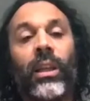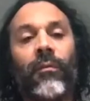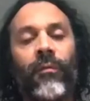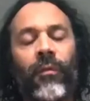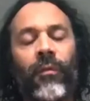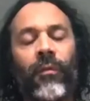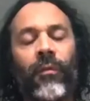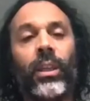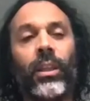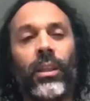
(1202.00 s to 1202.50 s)

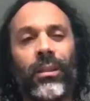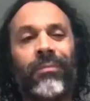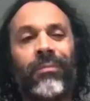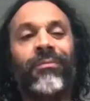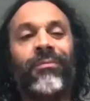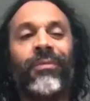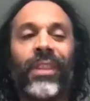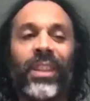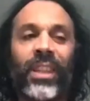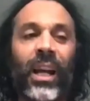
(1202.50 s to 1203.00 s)

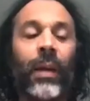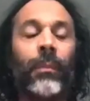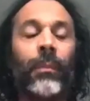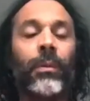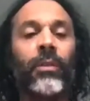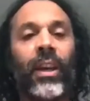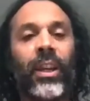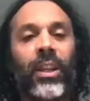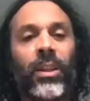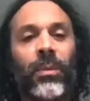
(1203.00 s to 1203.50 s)
the types of
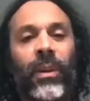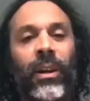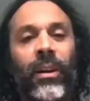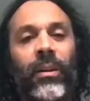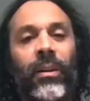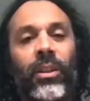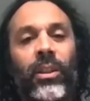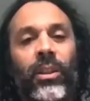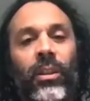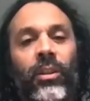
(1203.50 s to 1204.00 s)

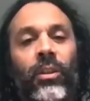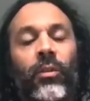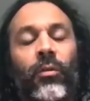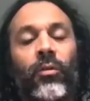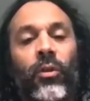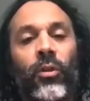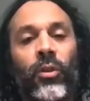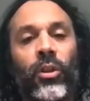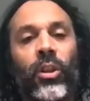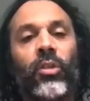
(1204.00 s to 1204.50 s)
experiences you
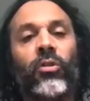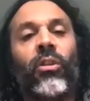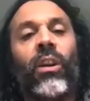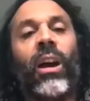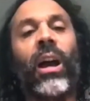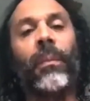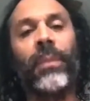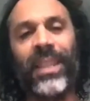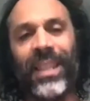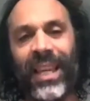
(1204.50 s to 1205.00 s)
just
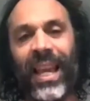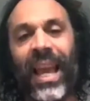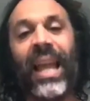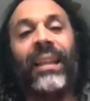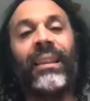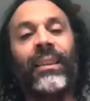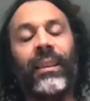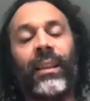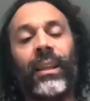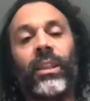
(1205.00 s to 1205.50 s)
described
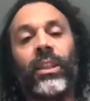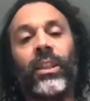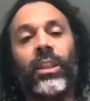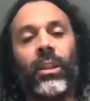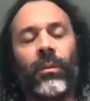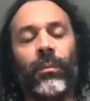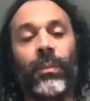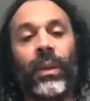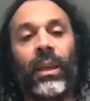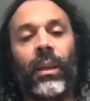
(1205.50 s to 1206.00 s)
tended to
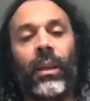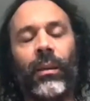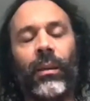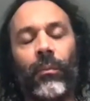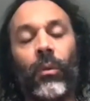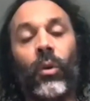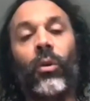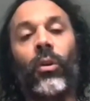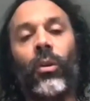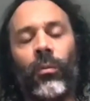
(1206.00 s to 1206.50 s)
be
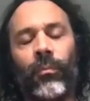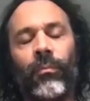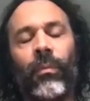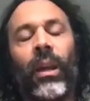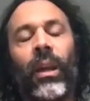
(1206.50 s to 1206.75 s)
more